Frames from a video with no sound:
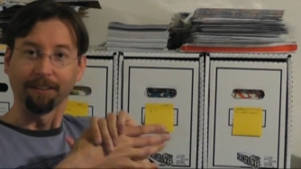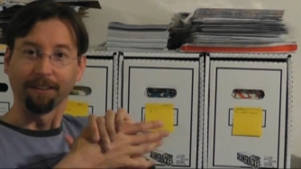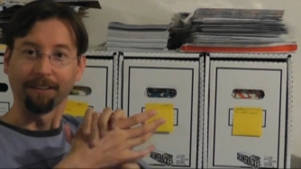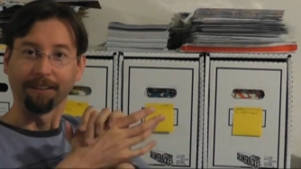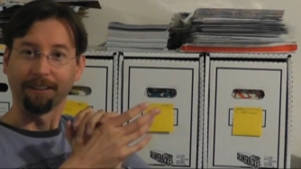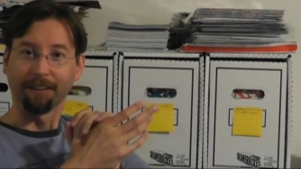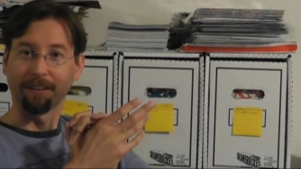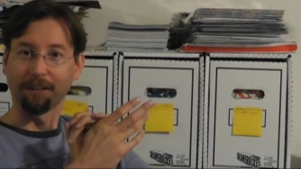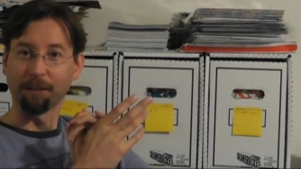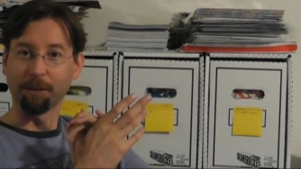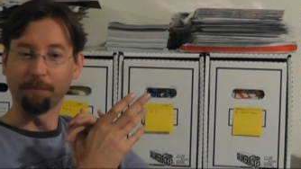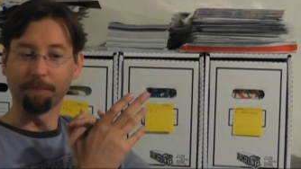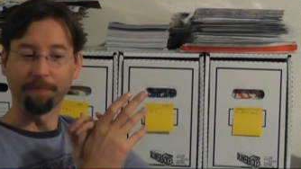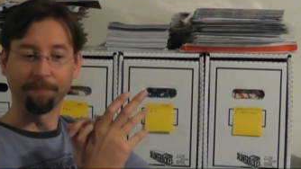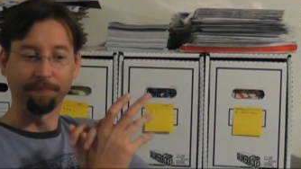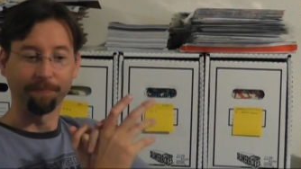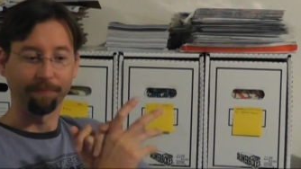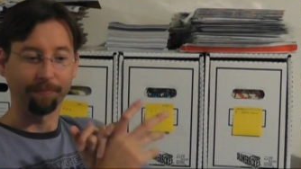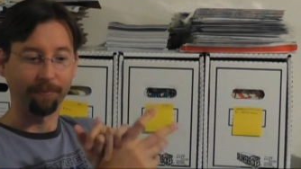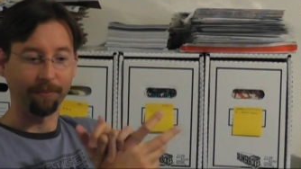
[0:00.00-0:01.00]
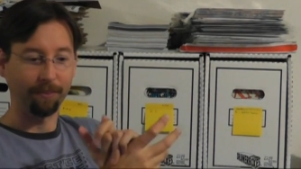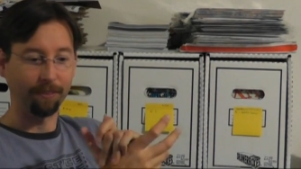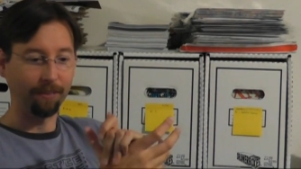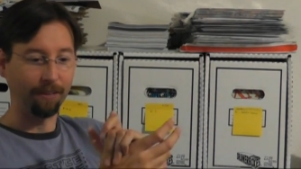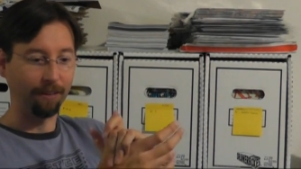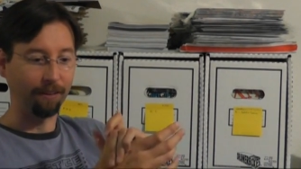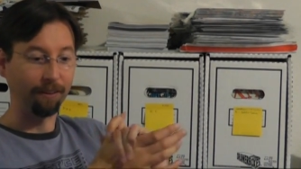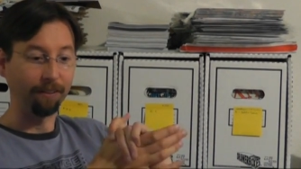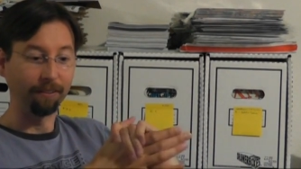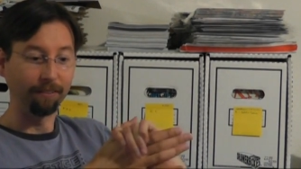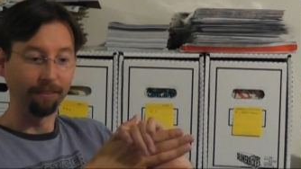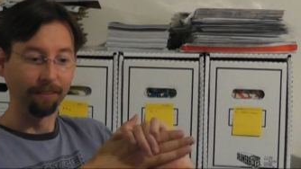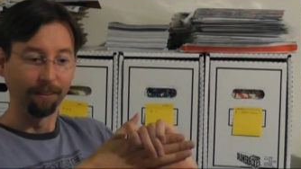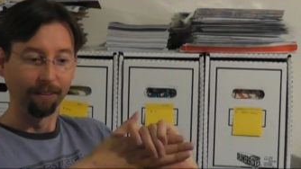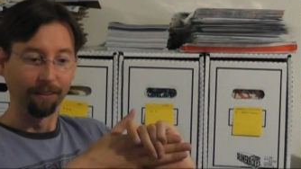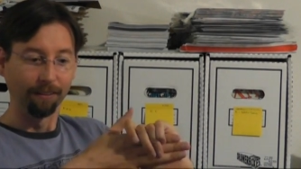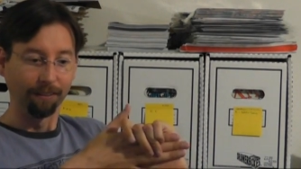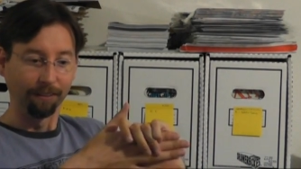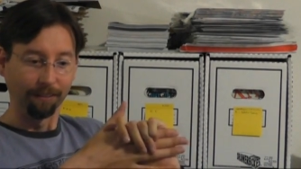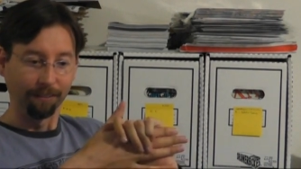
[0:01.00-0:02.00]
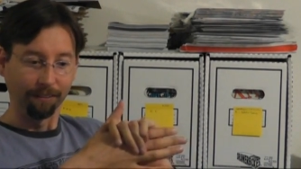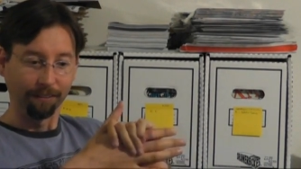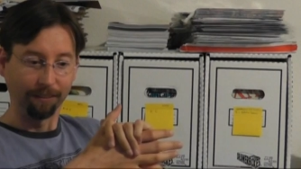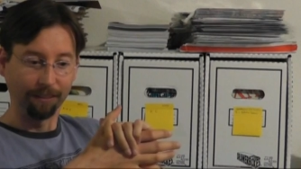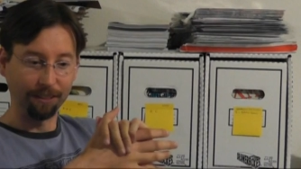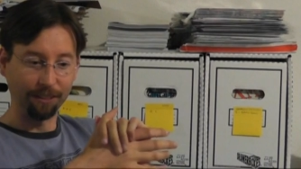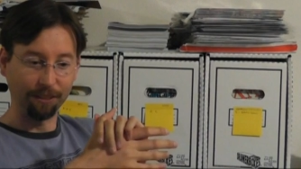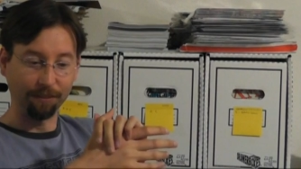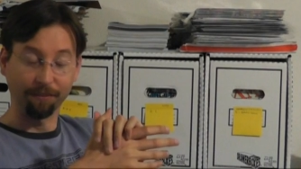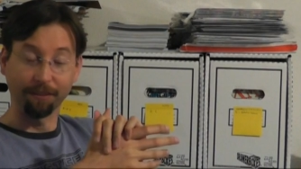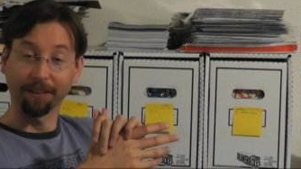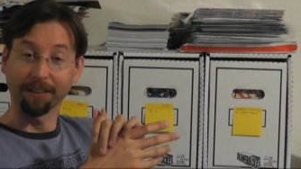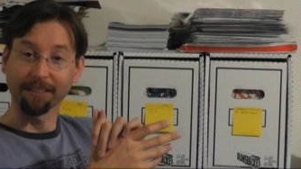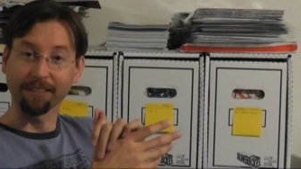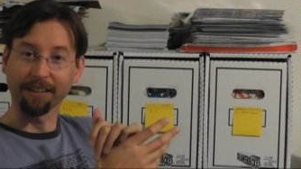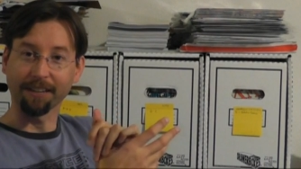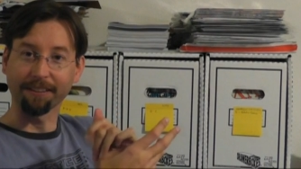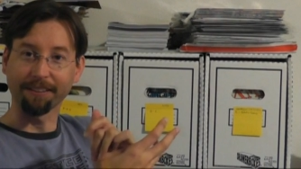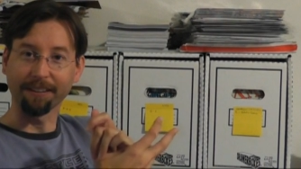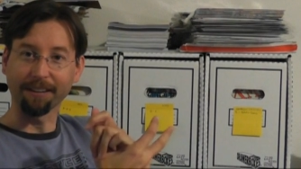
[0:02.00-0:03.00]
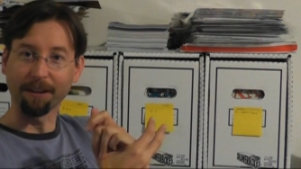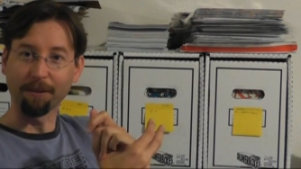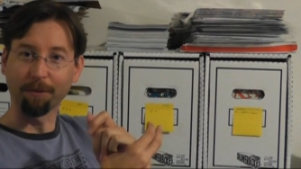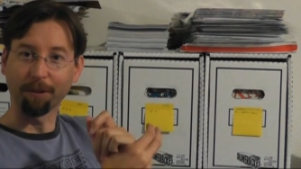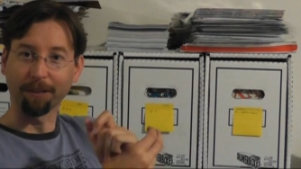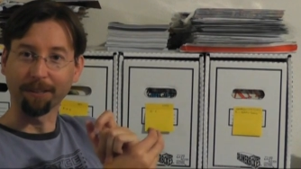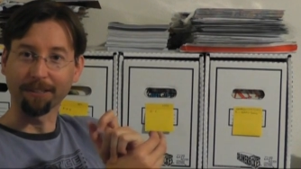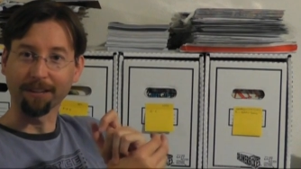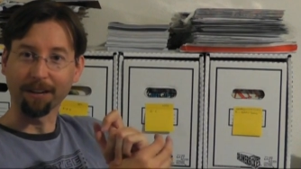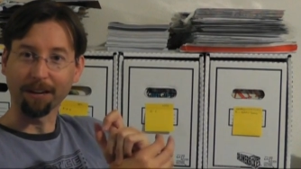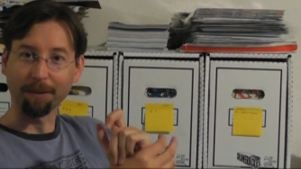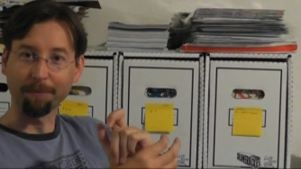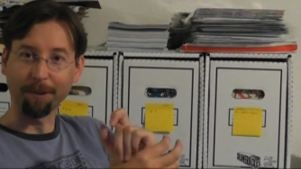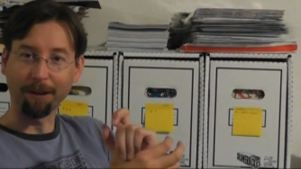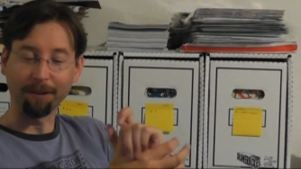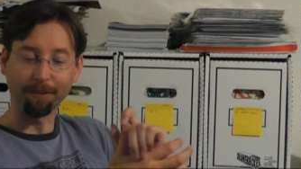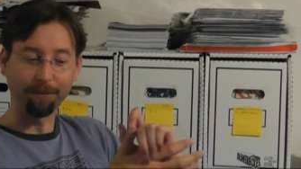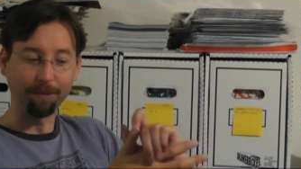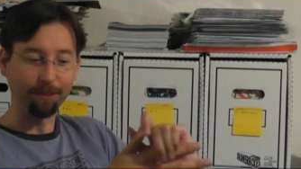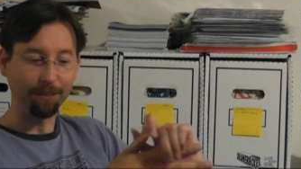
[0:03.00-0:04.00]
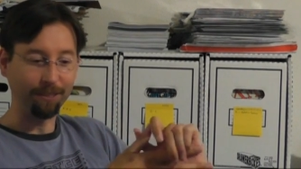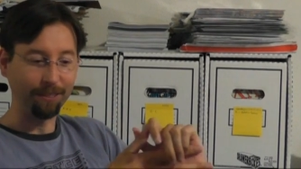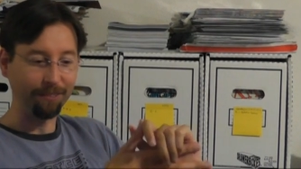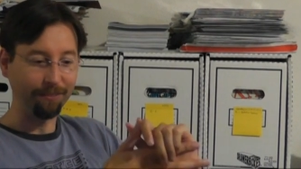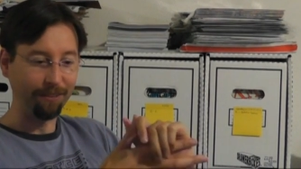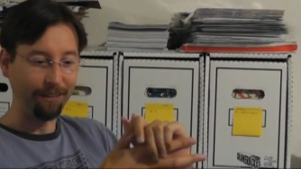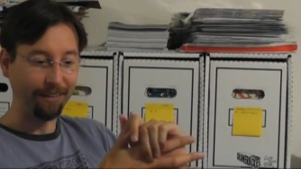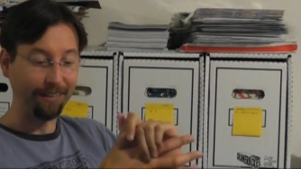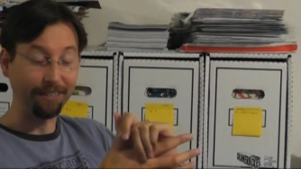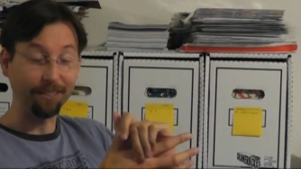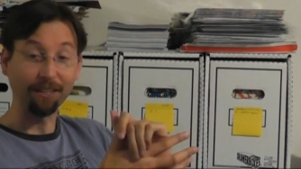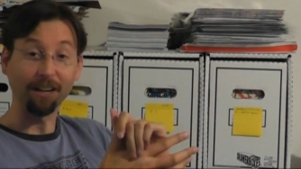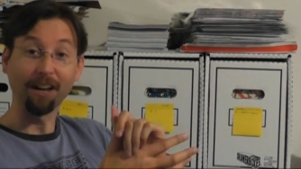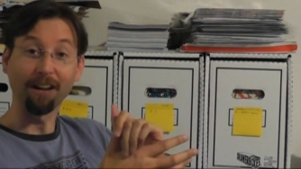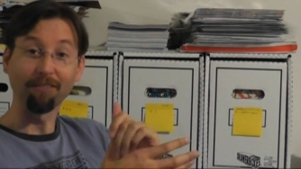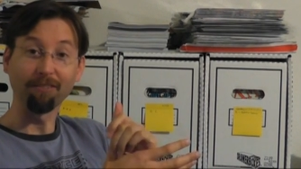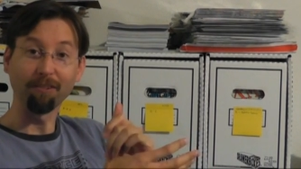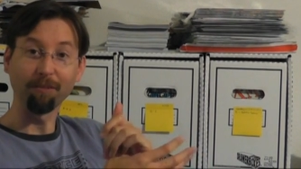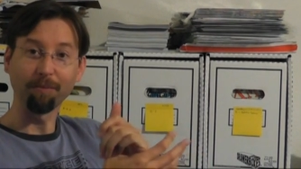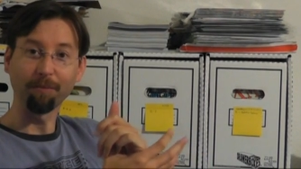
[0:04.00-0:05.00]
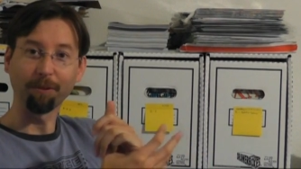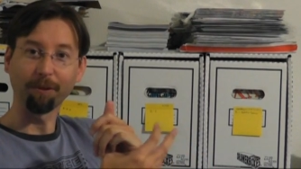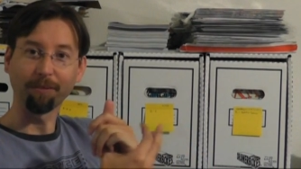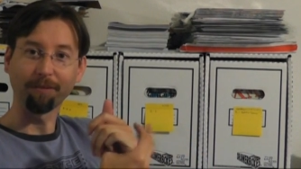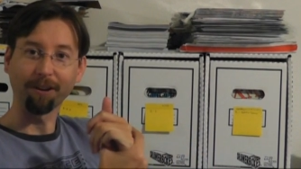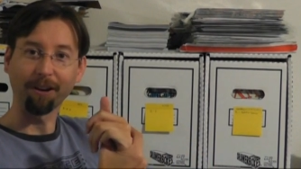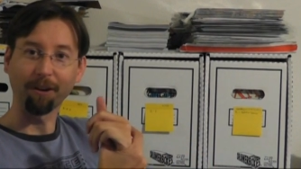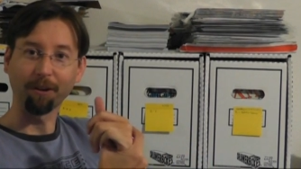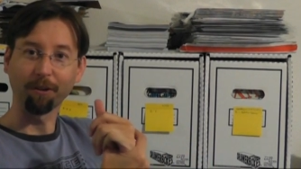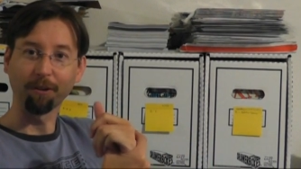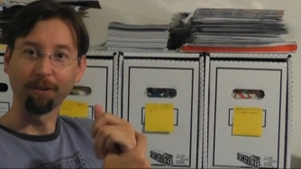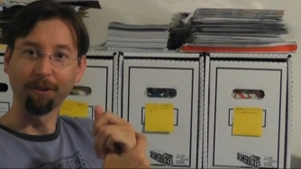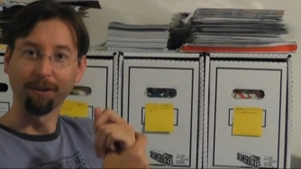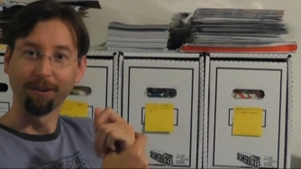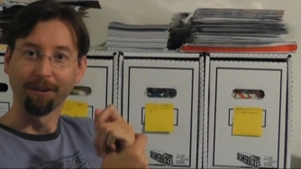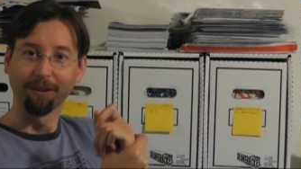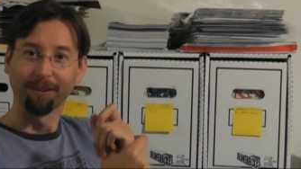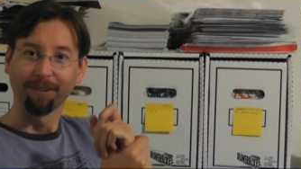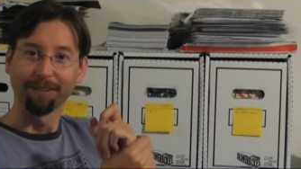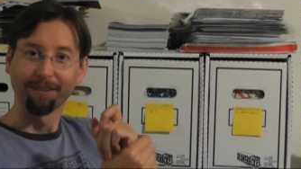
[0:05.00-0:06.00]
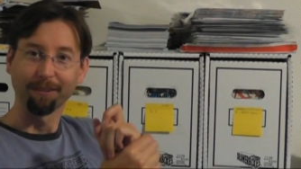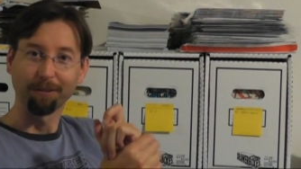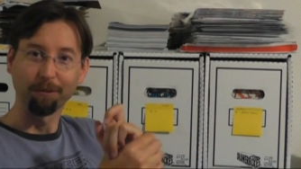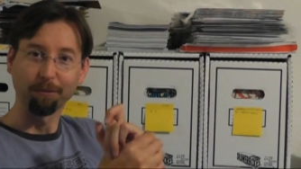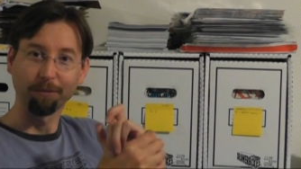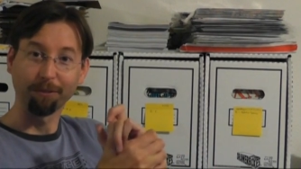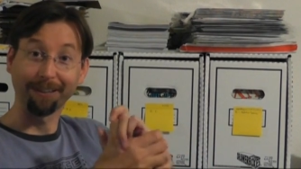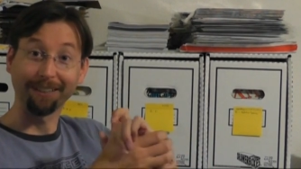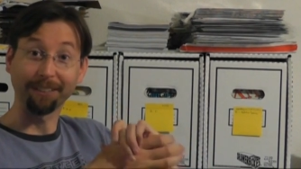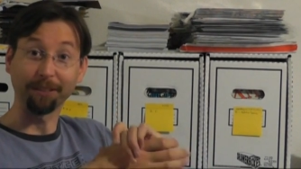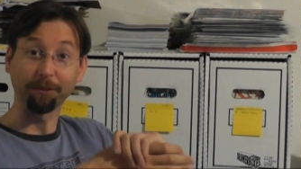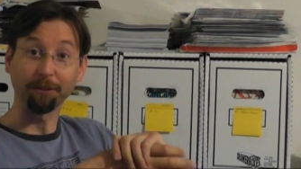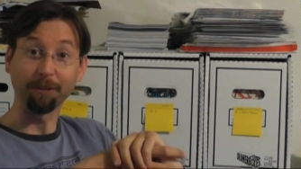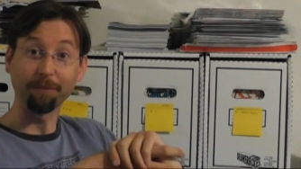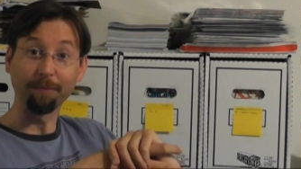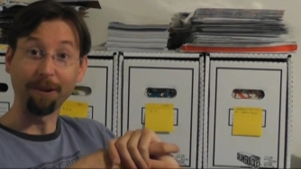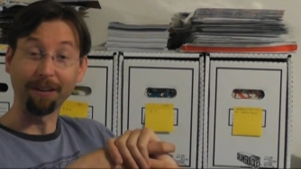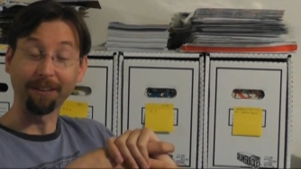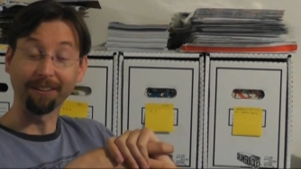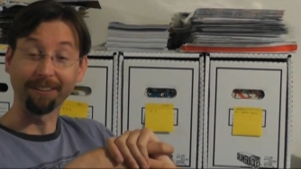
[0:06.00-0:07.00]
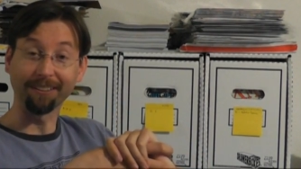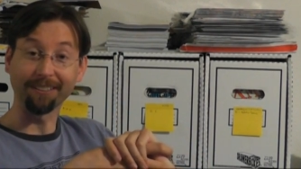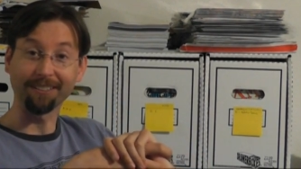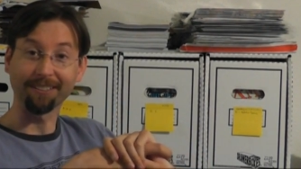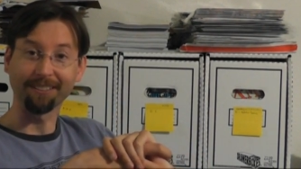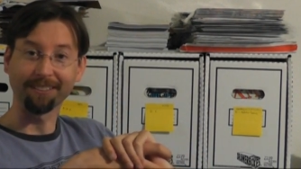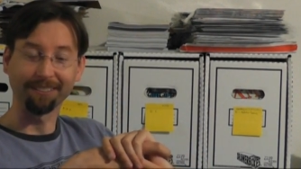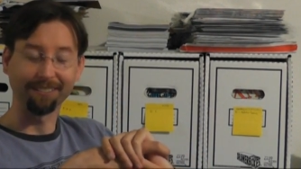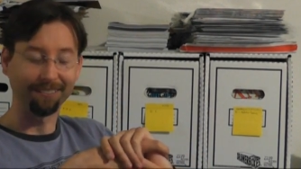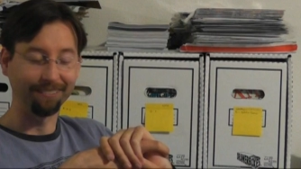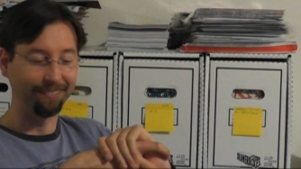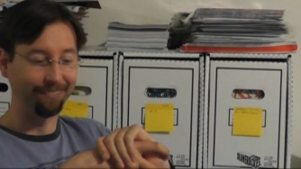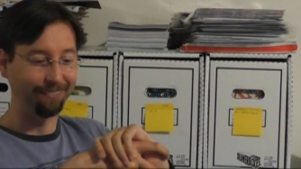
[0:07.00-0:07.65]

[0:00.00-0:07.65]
Um, got a list of things I think I want to talk about. We'll see if I get to all of them or if I forget to read my list and